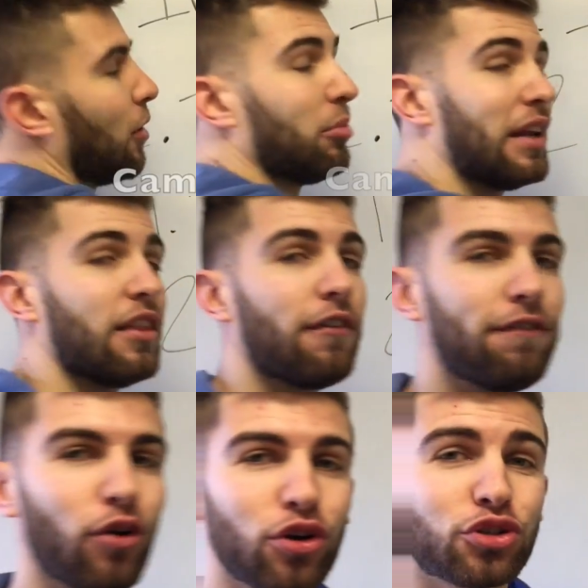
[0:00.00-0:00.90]
Meaning the
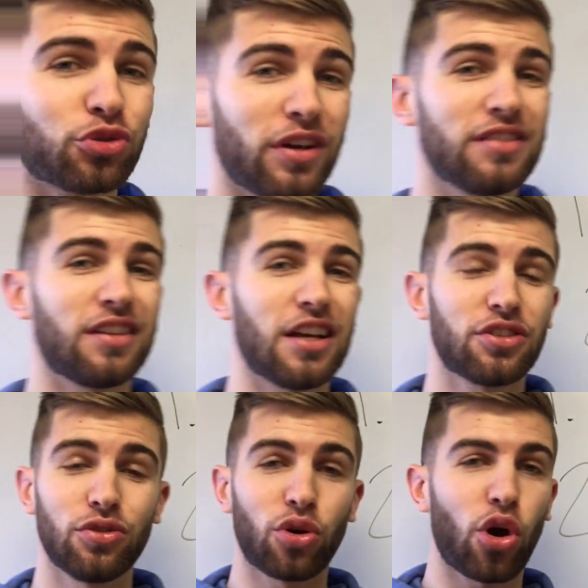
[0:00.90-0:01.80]
first
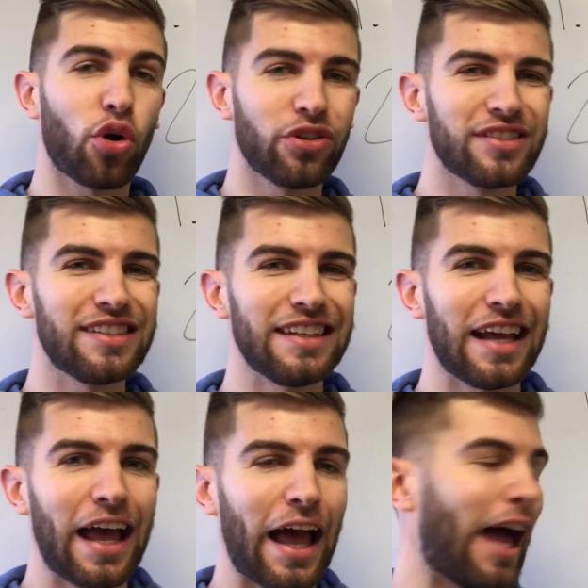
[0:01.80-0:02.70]
transnational currency
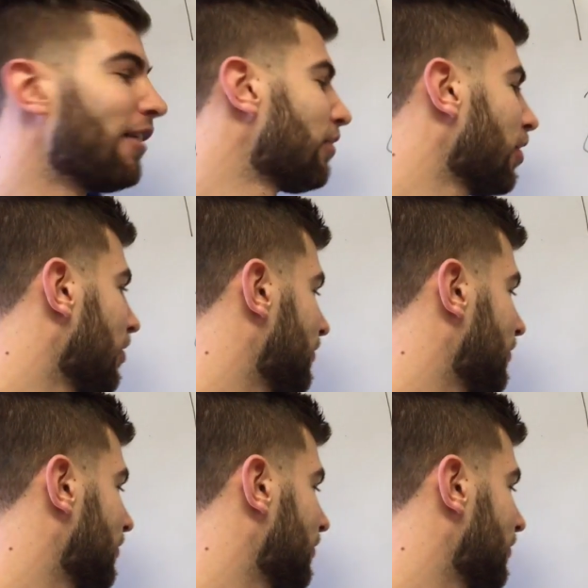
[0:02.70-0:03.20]
ever.